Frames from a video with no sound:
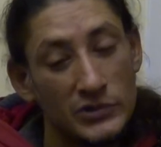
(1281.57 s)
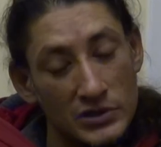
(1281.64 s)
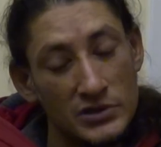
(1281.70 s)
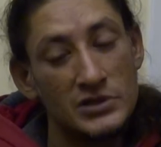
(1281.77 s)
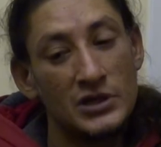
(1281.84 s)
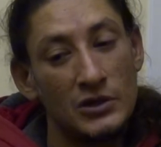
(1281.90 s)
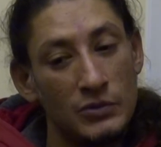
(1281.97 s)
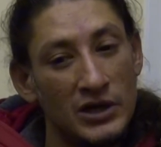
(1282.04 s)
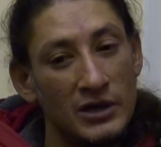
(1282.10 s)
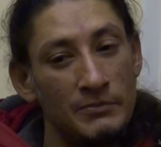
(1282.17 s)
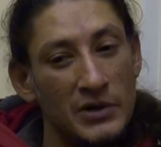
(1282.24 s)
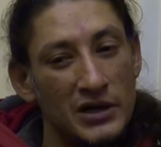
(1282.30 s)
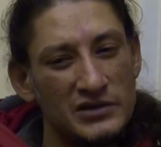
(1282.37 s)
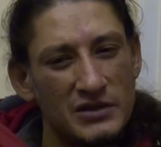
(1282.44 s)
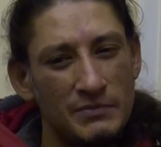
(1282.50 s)
So I
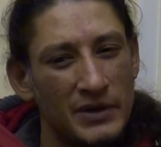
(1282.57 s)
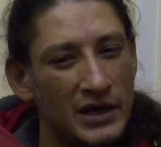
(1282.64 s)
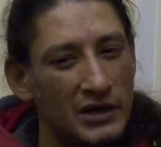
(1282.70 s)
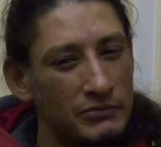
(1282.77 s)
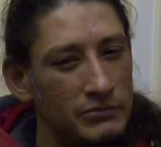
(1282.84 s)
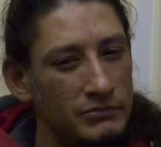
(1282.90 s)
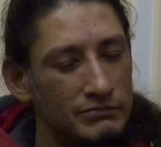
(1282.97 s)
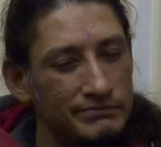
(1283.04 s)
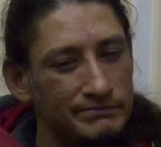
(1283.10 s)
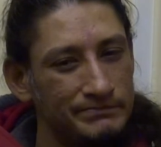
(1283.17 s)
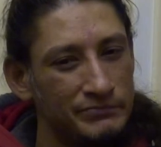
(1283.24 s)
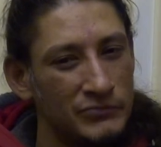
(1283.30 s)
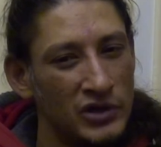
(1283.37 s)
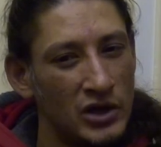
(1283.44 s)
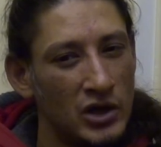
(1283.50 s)
was about
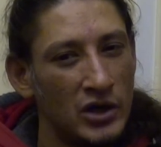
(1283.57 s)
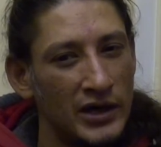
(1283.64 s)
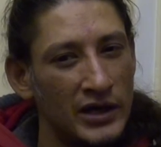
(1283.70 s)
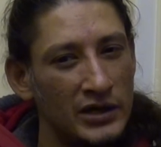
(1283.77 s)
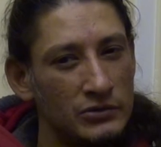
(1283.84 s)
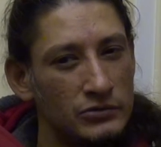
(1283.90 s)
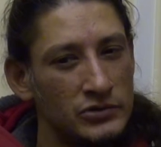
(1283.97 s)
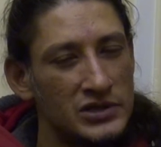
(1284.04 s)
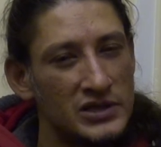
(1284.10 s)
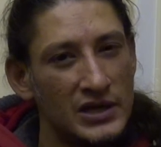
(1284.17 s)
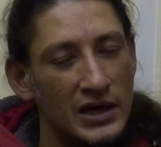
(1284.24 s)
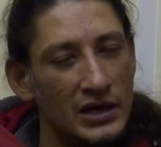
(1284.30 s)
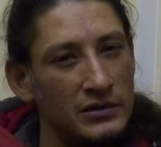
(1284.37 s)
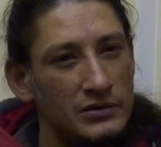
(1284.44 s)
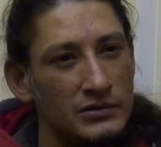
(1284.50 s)
9 or
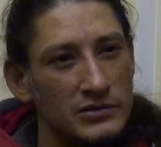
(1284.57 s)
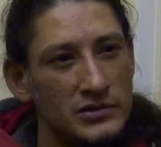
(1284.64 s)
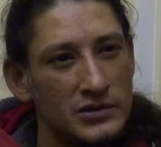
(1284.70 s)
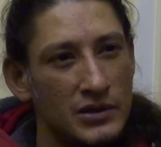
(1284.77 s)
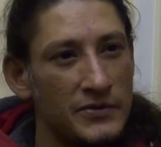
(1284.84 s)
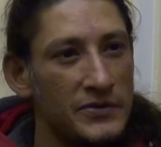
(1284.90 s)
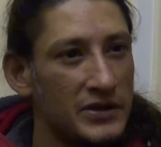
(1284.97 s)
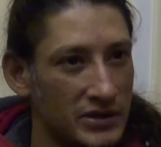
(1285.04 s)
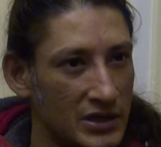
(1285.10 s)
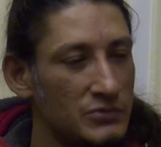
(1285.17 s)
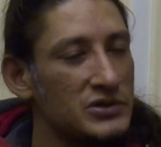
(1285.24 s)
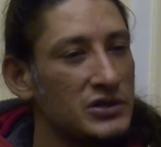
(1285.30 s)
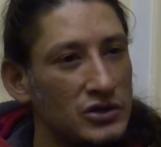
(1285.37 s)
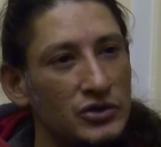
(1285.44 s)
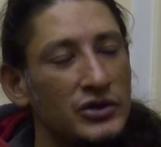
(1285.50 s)
10, so I think that
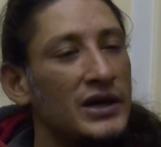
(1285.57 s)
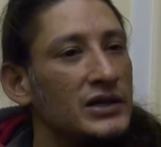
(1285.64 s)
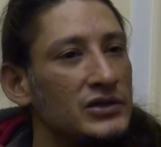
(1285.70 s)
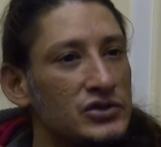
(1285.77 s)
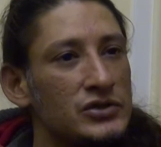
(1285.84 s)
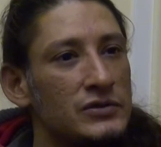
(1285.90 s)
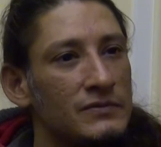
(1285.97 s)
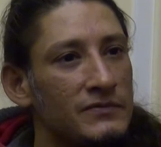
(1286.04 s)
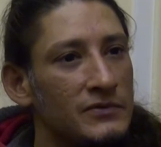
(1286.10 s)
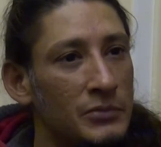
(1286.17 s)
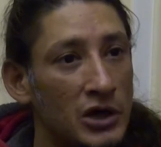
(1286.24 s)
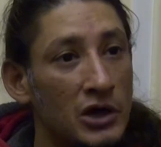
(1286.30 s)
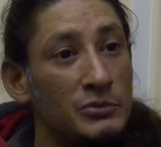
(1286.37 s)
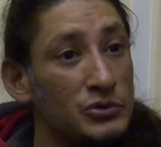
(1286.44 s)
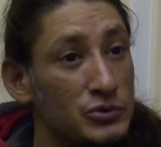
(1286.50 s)
was a good age for
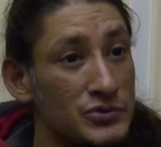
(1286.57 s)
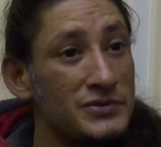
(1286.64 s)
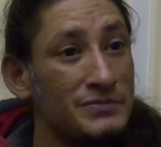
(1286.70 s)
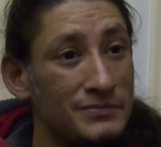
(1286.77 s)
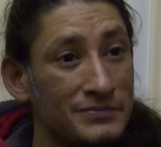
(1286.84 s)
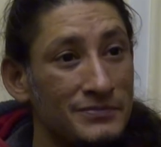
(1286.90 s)
marbles.